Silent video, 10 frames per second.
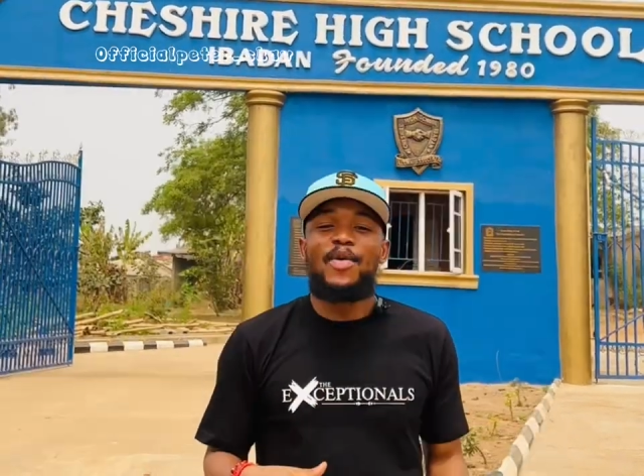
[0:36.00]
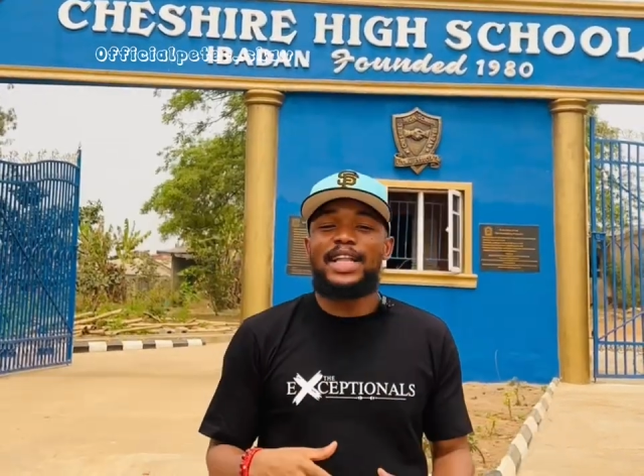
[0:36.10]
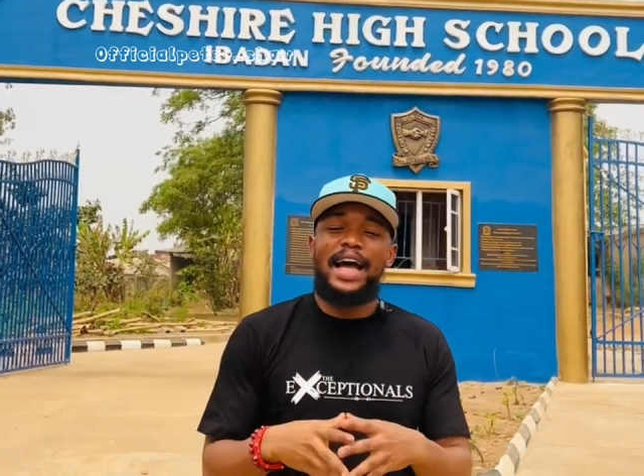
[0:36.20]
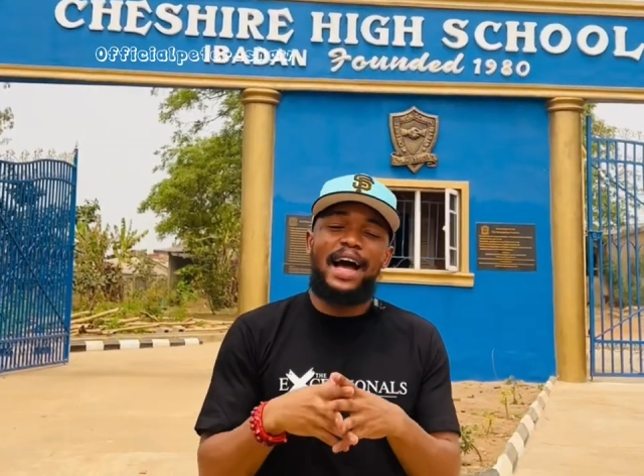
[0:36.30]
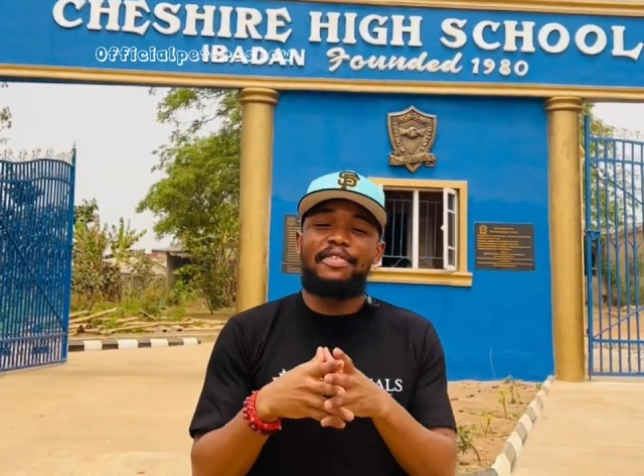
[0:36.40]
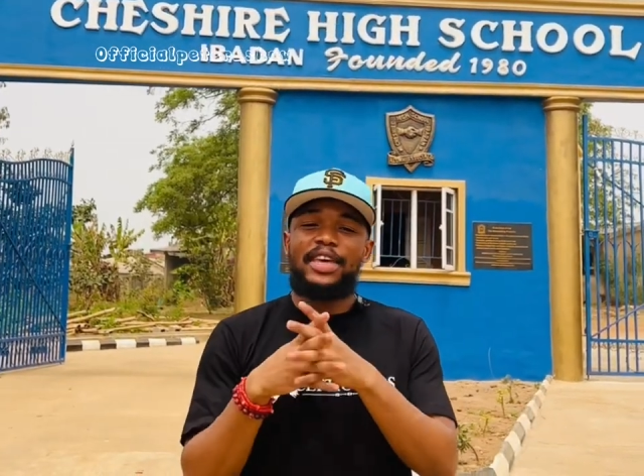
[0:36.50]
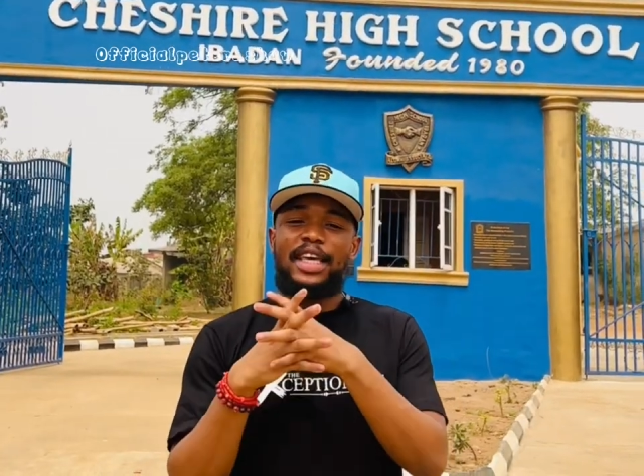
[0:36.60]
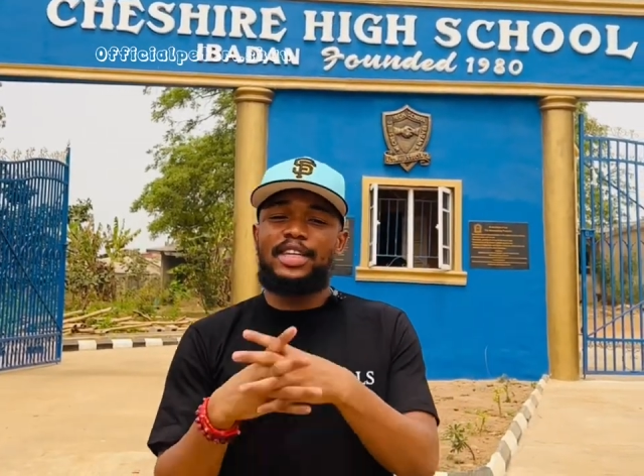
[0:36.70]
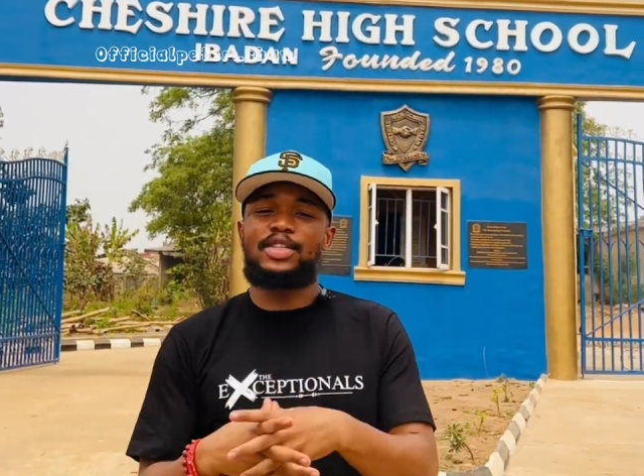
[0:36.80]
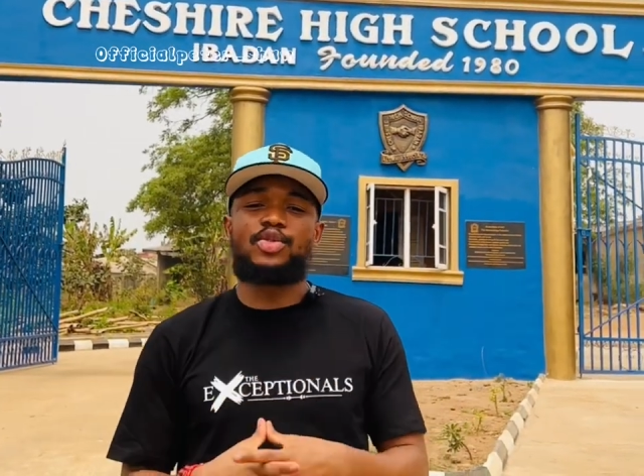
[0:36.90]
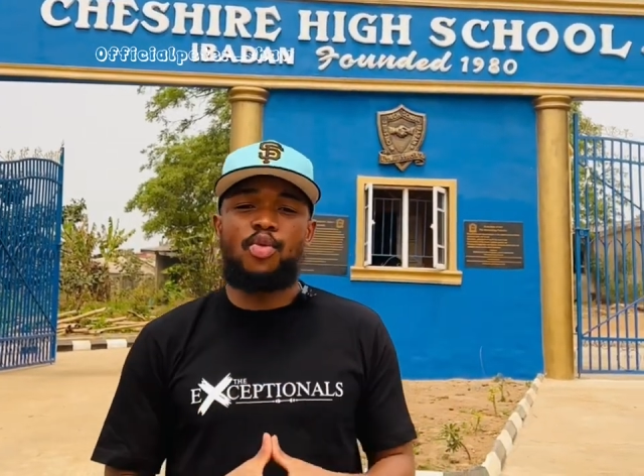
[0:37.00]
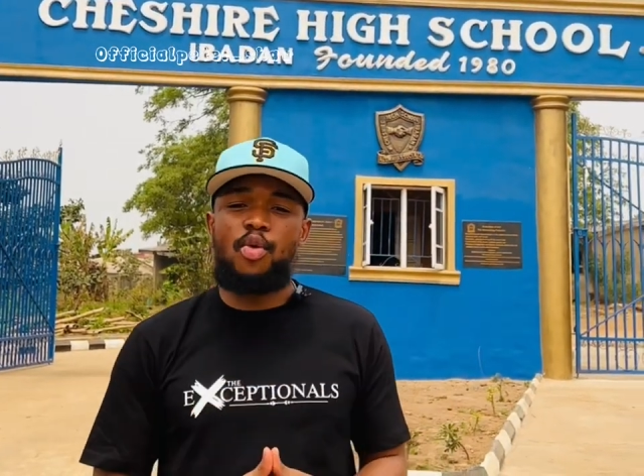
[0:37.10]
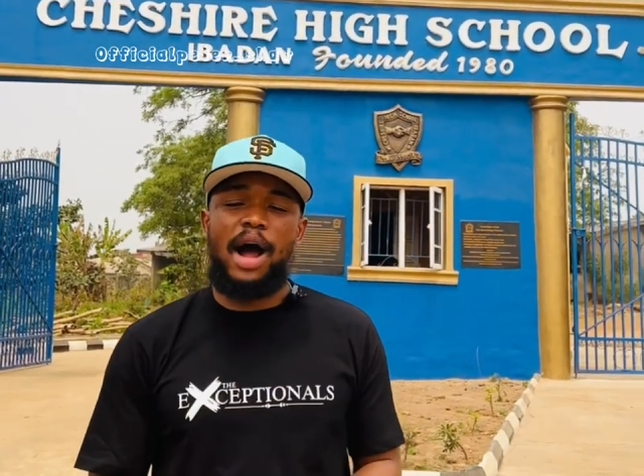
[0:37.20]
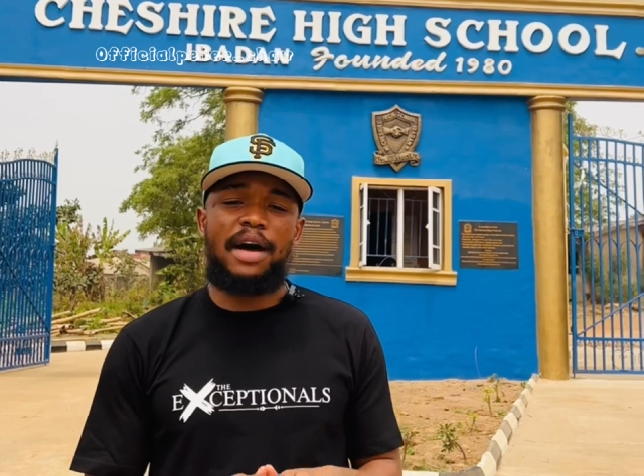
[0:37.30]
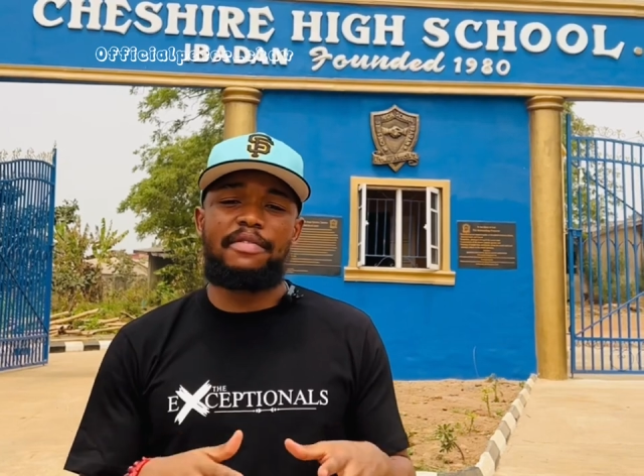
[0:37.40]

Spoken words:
where you have kids who have